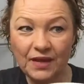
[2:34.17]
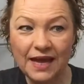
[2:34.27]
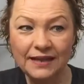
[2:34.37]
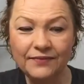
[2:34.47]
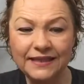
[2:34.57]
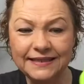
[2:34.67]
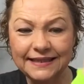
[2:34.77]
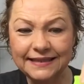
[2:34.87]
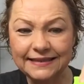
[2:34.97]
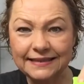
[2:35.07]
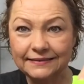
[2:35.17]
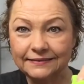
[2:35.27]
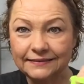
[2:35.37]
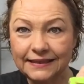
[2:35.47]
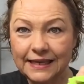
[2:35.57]
I love these things.
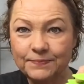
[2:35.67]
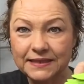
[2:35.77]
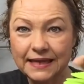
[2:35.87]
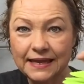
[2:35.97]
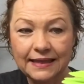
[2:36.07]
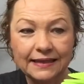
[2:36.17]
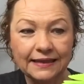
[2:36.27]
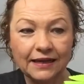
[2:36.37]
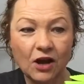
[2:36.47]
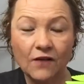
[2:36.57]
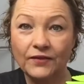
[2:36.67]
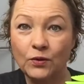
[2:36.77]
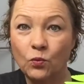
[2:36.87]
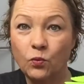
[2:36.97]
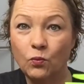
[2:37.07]
Keeps the
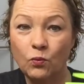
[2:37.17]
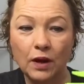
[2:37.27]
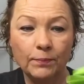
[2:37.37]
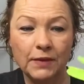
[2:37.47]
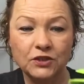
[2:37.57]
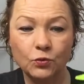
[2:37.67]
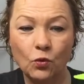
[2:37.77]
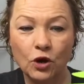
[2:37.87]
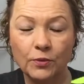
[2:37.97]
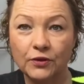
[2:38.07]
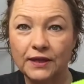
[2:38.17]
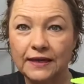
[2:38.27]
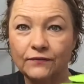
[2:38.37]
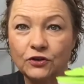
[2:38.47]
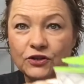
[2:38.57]
coffee much warmer than
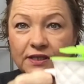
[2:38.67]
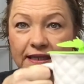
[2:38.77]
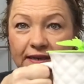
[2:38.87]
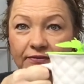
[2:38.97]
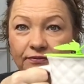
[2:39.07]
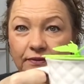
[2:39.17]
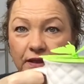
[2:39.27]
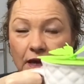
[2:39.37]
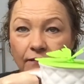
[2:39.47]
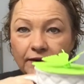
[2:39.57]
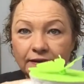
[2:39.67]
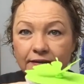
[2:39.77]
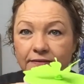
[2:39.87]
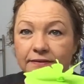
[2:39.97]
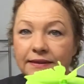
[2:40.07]
if you just leave the coffee on
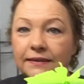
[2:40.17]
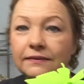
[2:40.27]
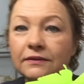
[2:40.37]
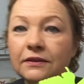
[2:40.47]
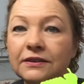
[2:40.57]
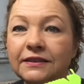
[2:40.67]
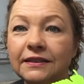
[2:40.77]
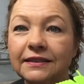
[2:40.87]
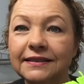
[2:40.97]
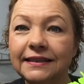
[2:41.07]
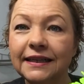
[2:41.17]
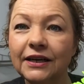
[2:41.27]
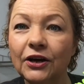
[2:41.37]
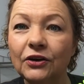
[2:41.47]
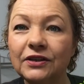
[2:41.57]
it. See, they're little
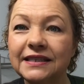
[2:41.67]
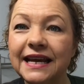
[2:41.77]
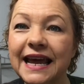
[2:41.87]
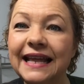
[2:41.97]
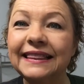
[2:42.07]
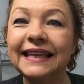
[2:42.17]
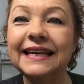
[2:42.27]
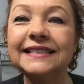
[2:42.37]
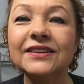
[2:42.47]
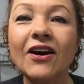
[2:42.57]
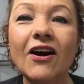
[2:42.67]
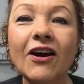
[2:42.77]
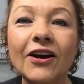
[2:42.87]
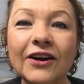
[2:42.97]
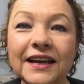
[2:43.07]
silicones. These
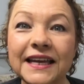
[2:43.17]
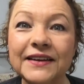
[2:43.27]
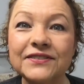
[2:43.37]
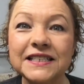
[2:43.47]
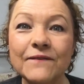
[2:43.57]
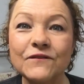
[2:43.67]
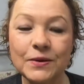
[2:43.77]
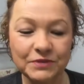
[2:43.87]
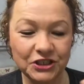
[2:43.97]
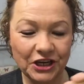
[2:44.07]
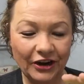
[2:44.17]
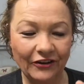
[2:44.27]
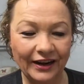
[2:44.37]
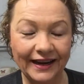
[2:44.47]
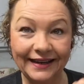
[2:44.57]
are gifts from
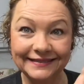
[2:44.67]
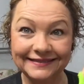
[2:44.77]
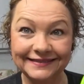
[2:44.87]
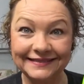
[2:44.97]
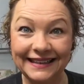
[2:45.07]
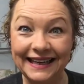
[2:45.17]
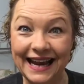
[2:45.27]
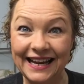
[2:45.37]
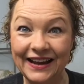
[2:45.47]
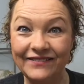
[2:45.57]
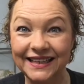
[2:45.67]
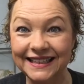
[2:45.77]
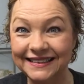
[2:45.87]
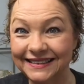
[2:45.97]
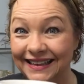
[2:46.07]
Sherry, and I love
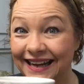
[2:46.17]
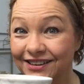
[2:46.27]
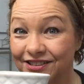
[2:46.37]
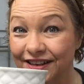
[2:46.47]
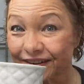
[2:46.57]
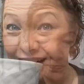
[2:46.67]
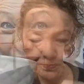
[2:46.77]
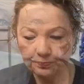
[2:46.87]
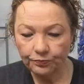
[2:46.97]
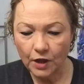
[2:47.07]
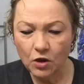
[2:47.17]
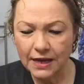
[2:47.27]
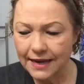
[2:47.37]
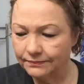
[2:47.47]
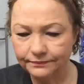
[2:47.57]
it. Thank you, Sherry.
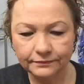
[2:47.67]
Okay,